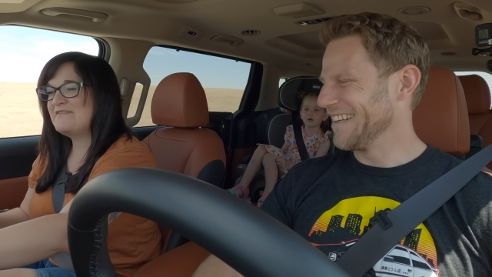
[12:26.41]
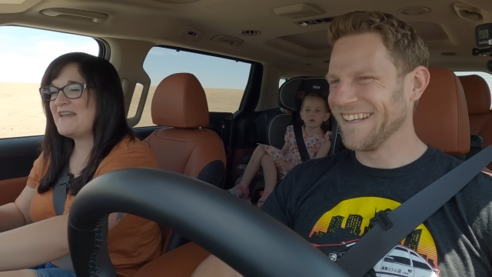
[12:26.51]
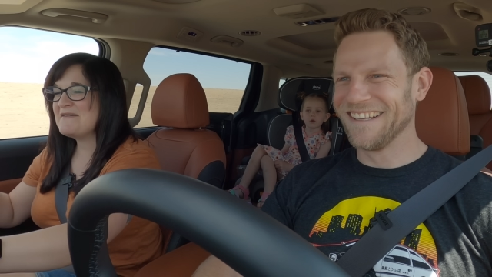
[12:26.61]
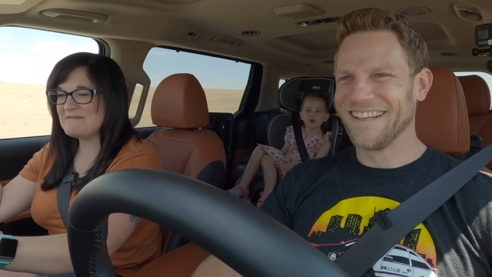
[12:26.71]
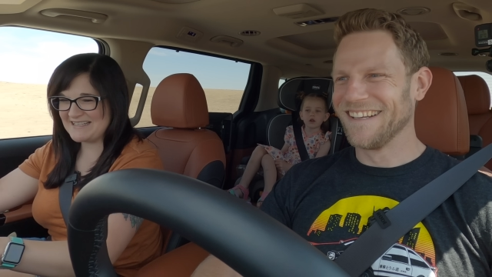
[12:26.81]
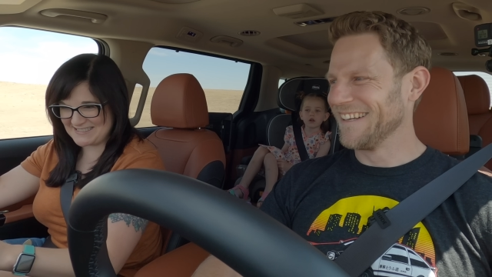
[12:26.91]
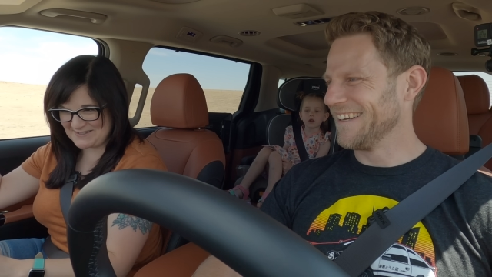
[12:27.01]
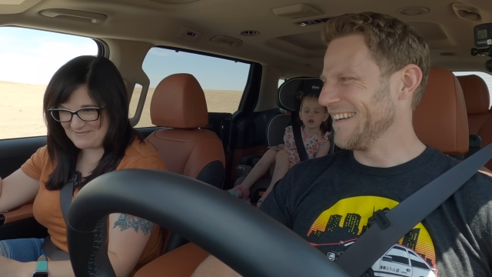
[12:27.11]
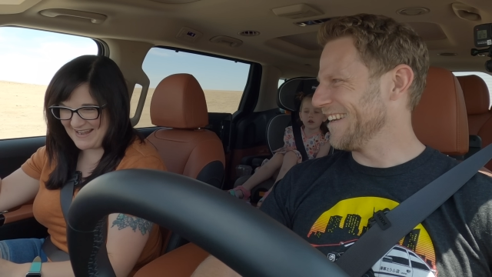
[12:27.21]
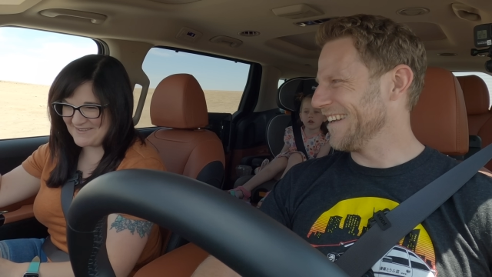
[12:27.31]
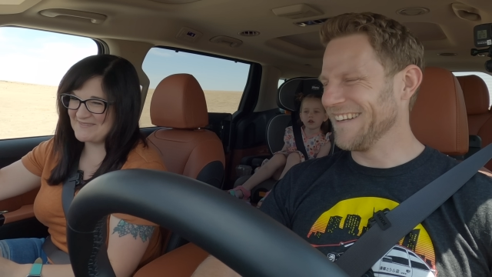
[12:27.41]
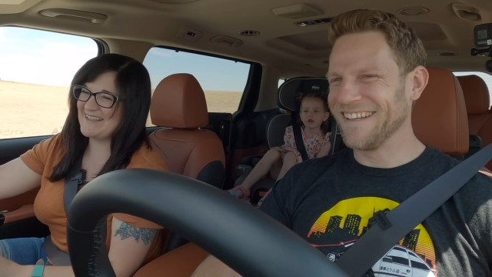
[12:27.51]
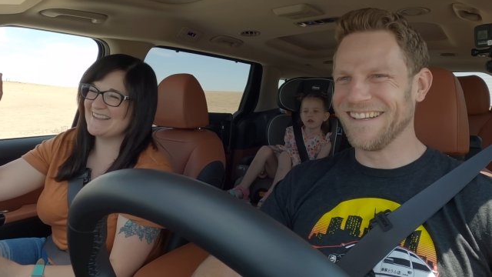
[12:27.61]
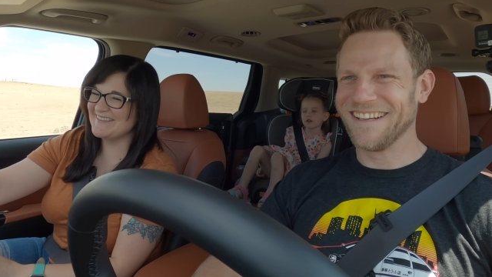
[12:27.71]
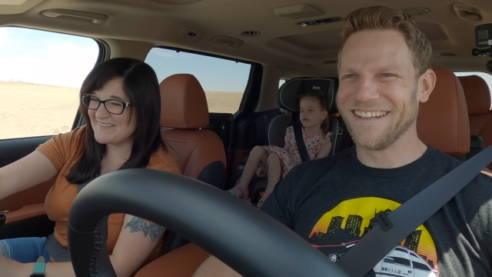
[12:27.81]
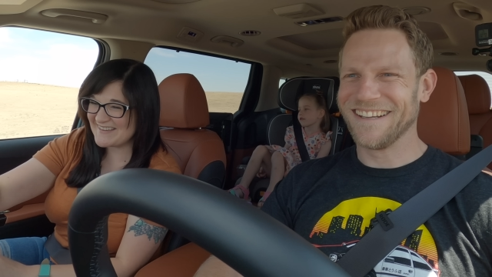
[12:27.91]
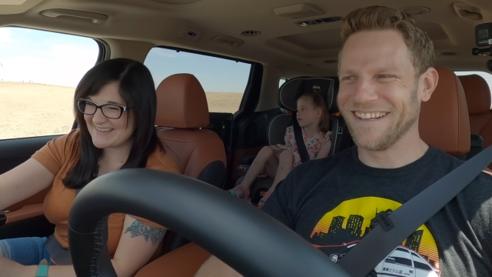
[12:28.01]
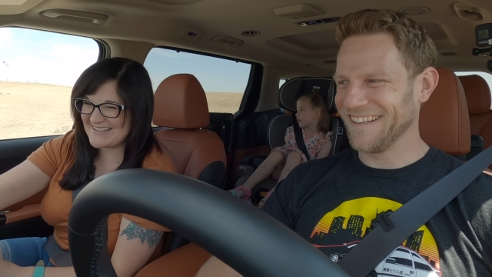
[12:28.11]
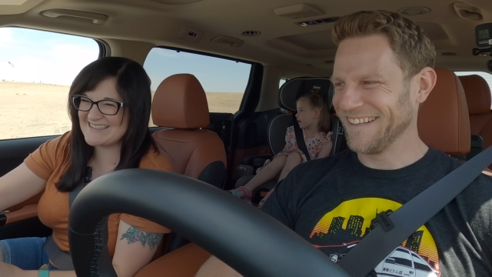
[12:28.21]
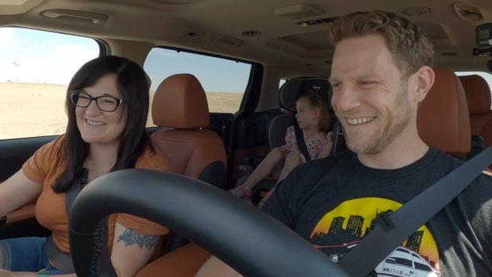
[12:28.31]
Speaker 1: family schmamly. Look
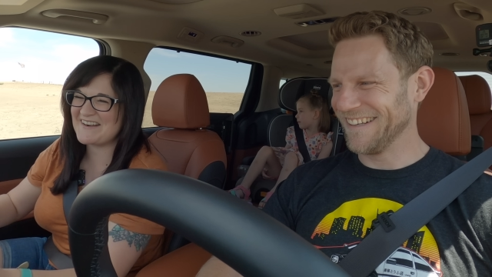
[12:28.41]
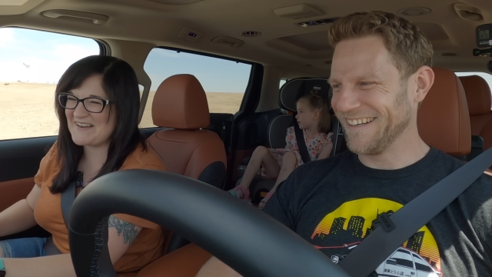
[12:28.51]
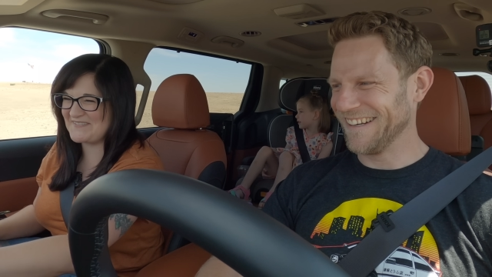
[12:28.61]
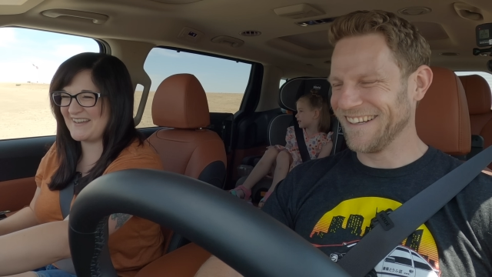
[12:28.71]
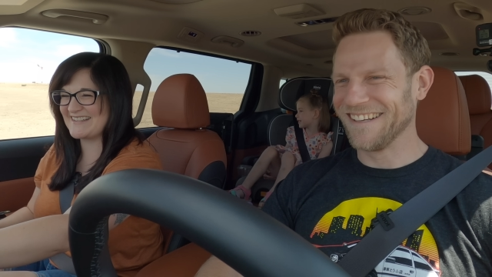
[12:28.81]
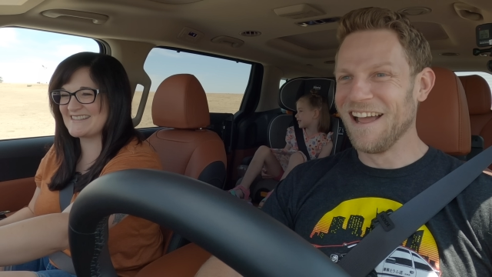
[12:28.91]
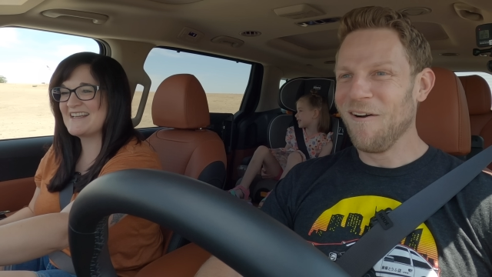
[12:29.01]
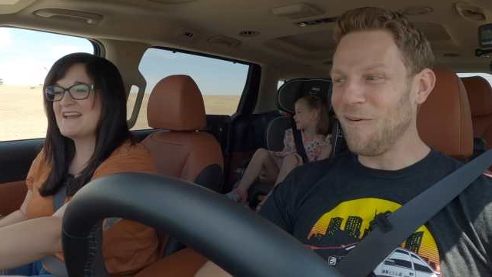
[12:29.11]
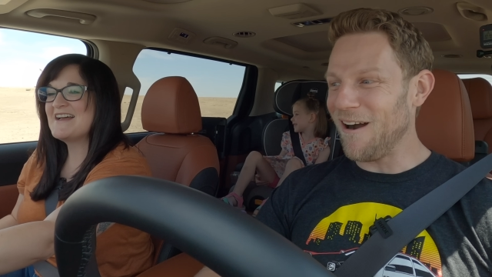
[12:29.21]
at these graphics.